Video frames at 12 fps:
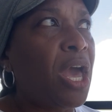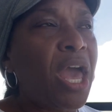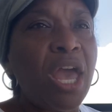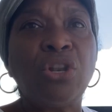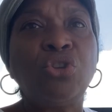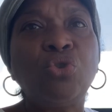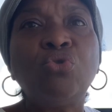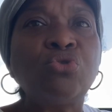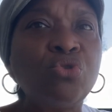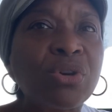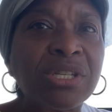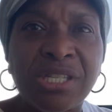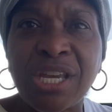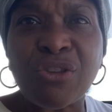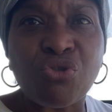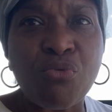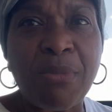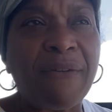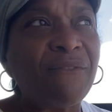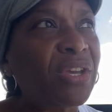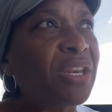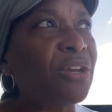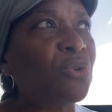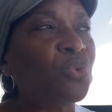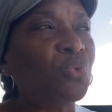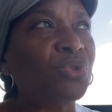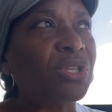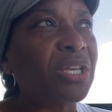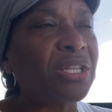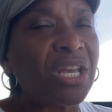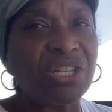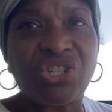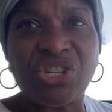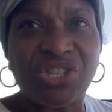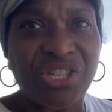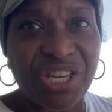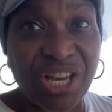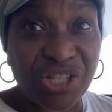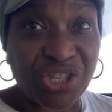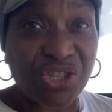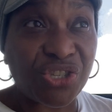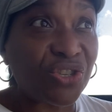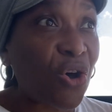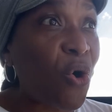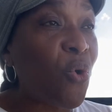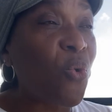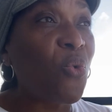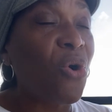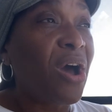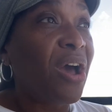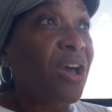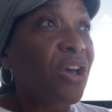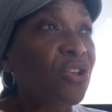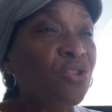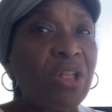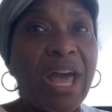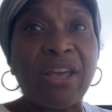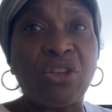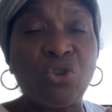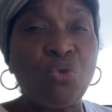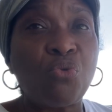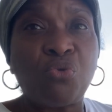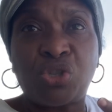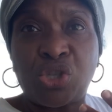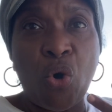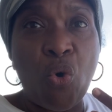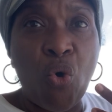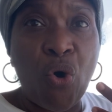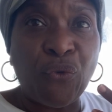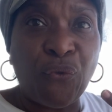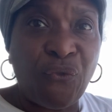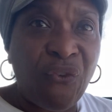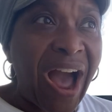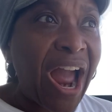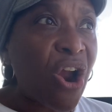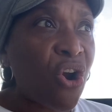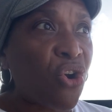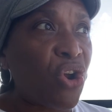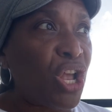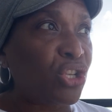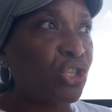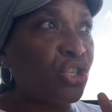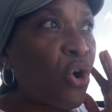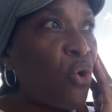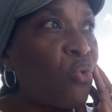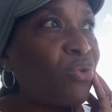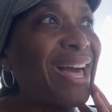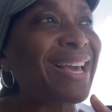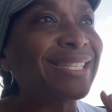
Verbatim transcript: And you, you can see it through my videos. It, it just gets so like you so on fire and so like